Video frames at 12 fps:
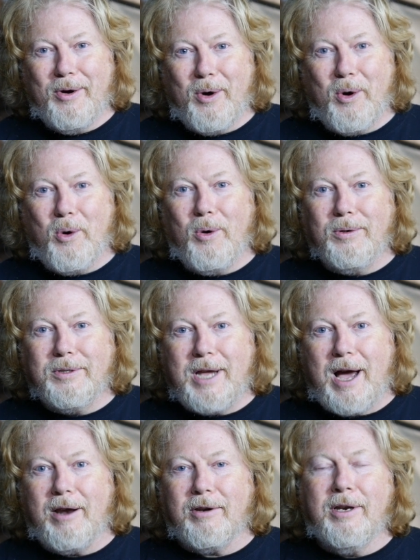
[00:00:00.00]
all
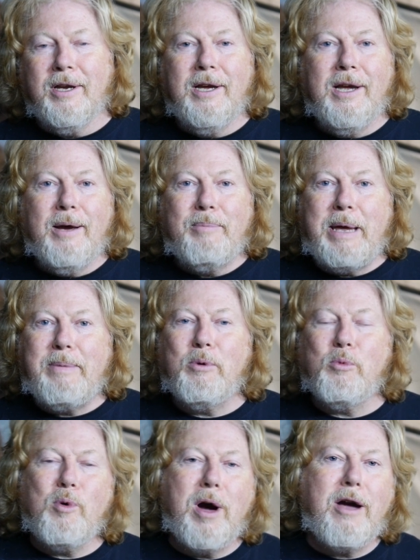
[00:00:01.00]
done.
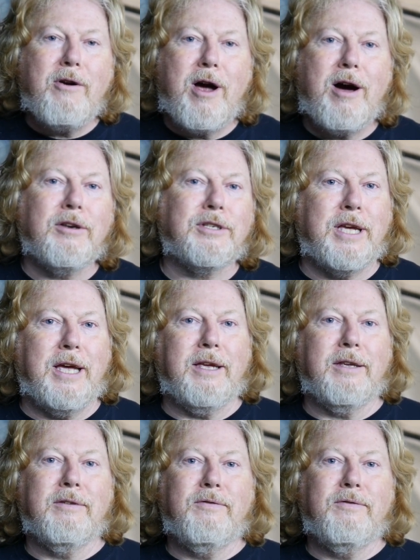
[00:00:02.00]
People were asking